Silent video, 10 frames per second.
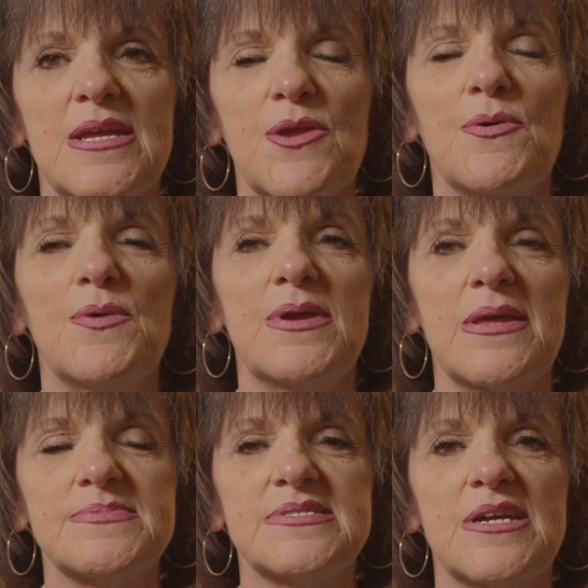And Noah went
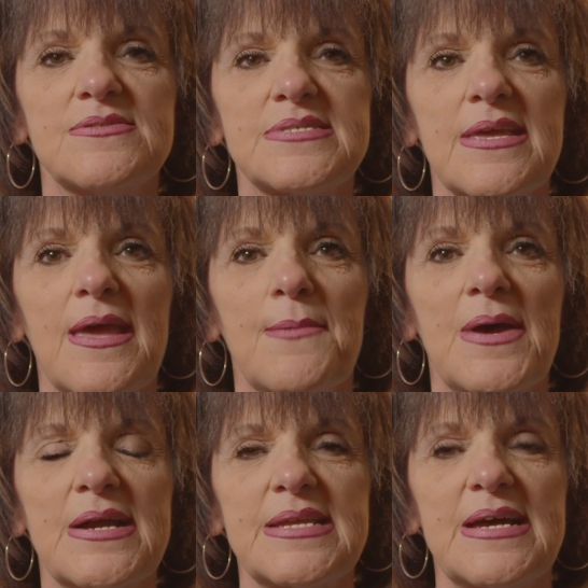upstairs and came
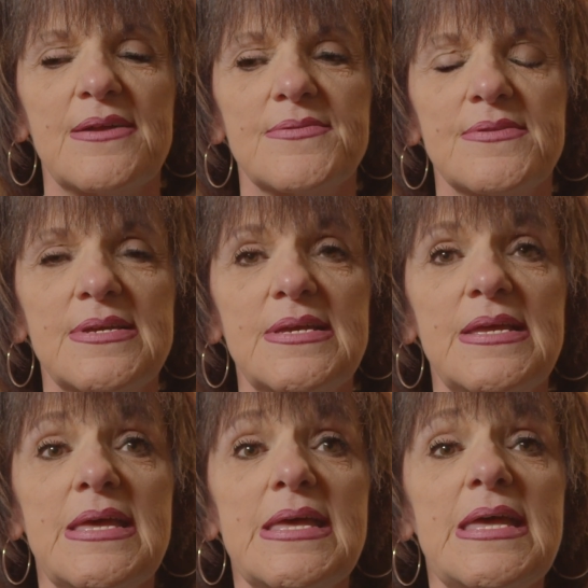back down.
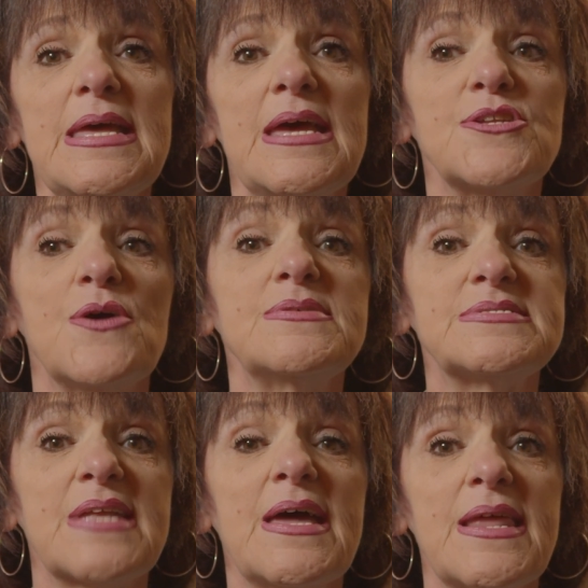And
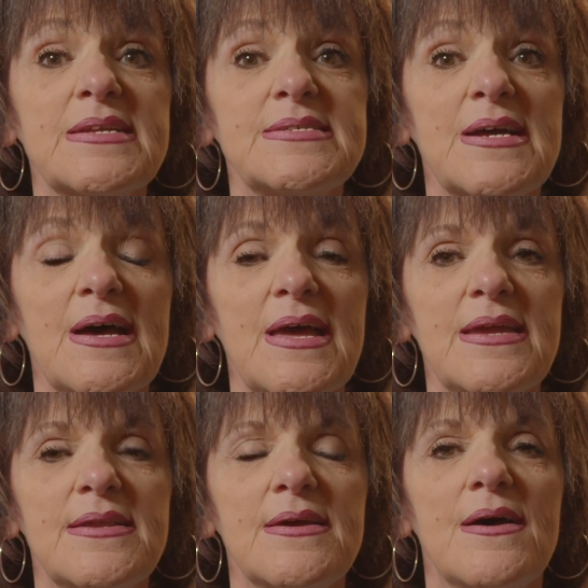Noah's dad had
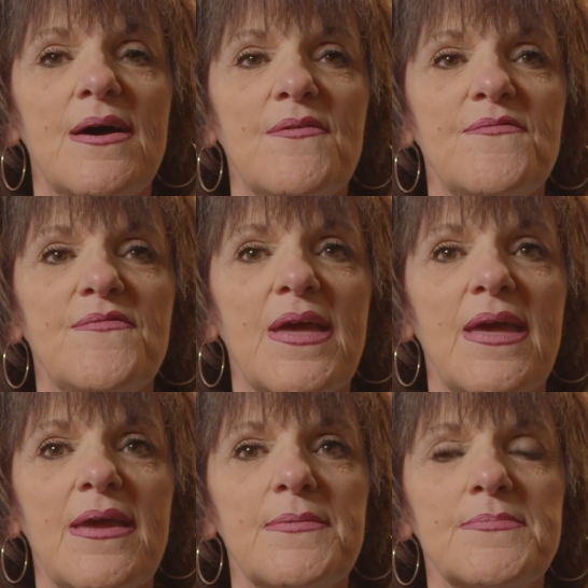died of a